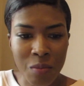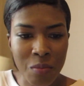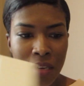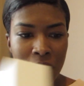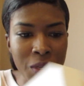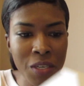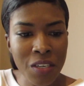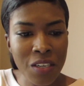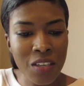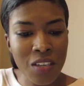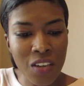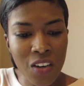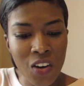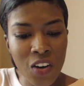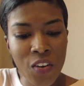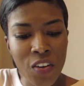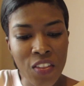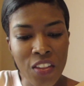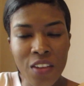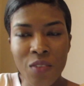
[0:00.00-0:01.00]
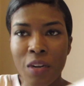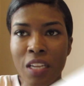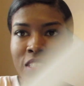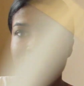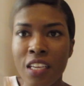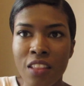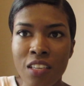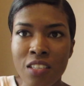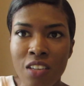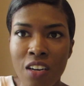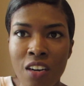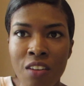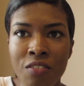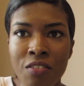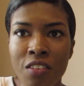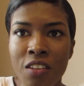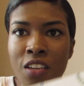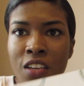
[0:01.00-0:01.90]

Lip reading: baby. Oh, and then when I take this off,